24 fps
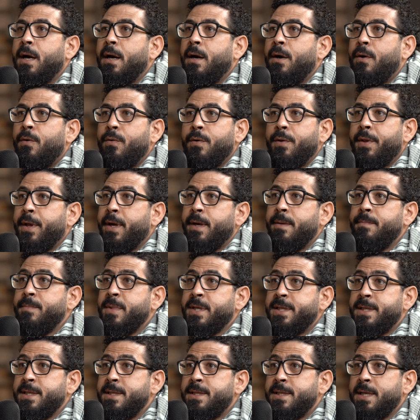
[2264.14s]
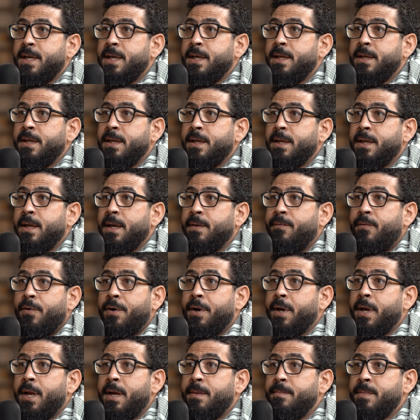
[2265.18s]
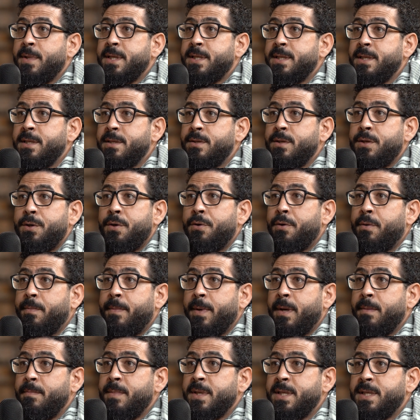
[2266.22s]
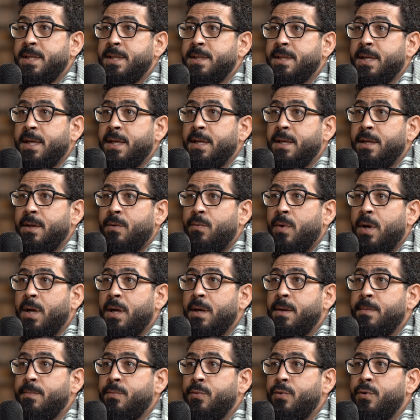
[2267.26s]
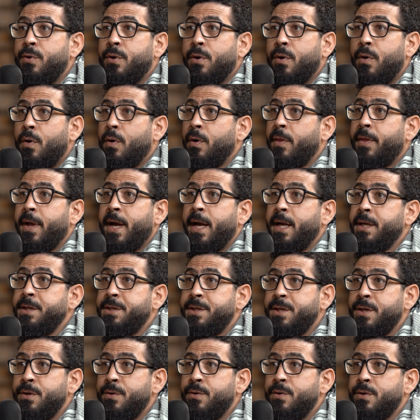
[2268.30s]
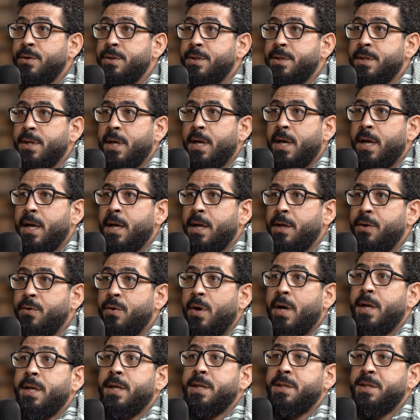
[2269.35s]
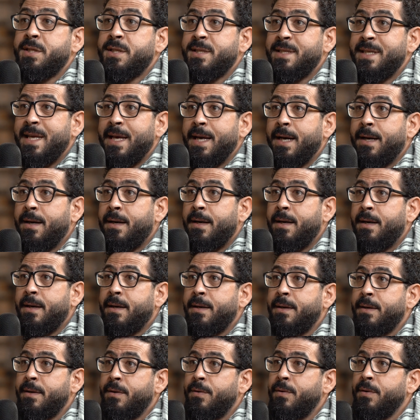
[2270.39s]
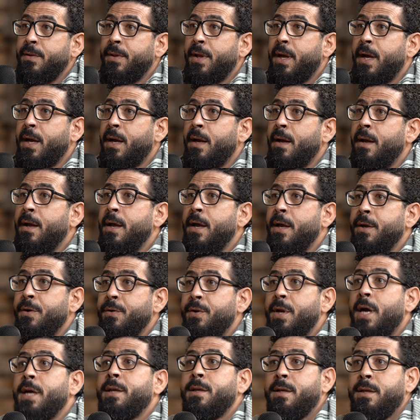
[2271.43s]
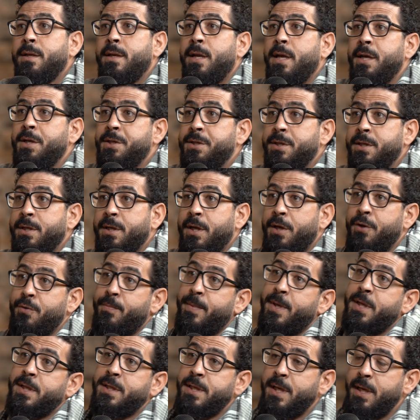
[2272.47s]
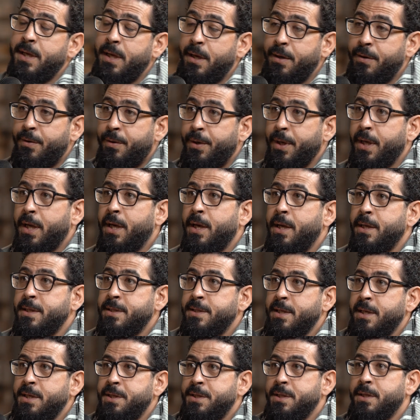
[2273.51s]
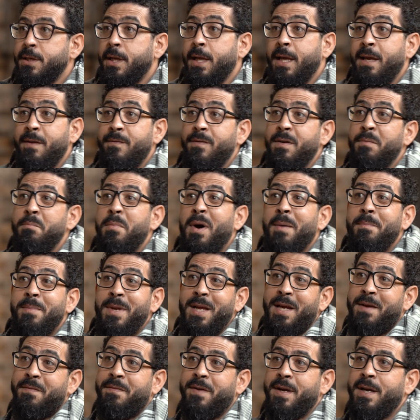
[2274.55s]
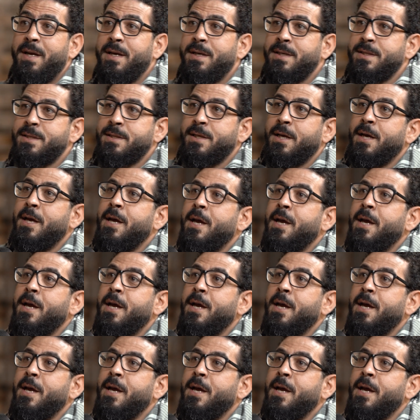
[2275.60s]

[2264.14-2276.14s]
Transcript: All the embassies foreign embassies, Europe embassies in Kuala Lumpur, all the NGOs, UNHCR, all the United Nations humanitarian organization, even public figures,